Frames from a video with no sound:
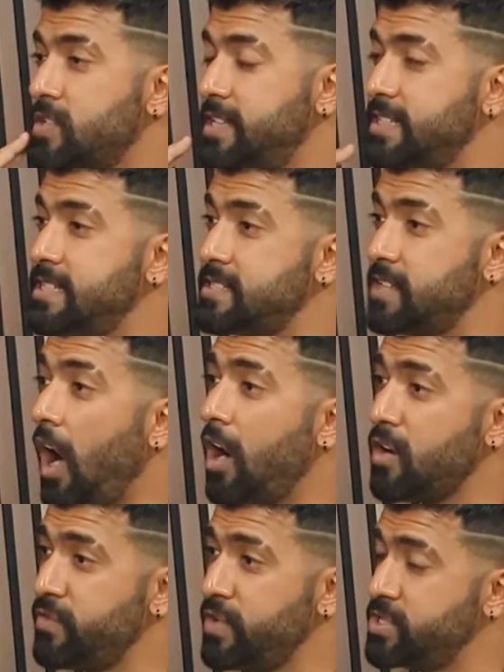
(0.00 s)
So this is
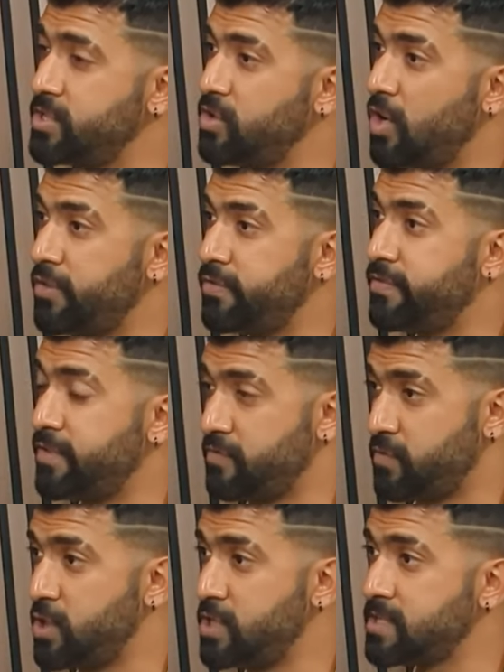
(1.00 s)
our version of
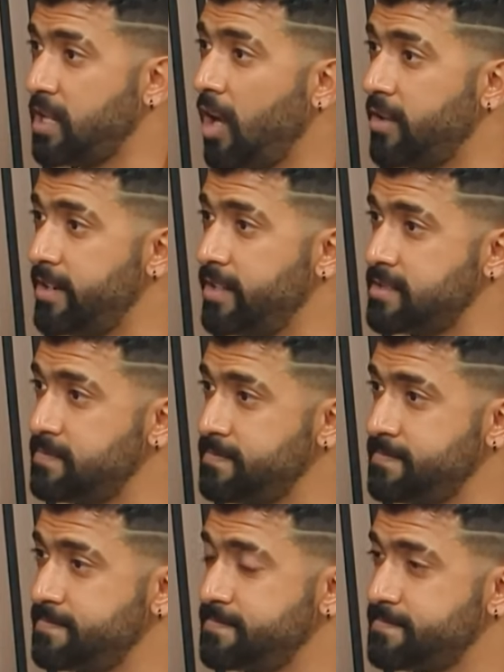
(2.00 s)
reverse
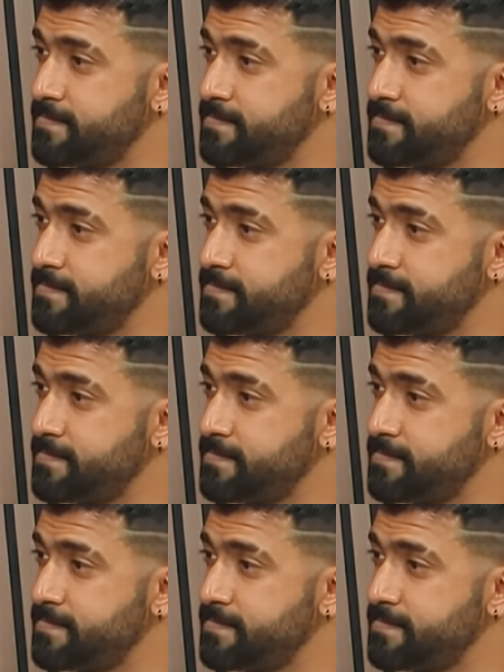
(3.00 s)
colonism.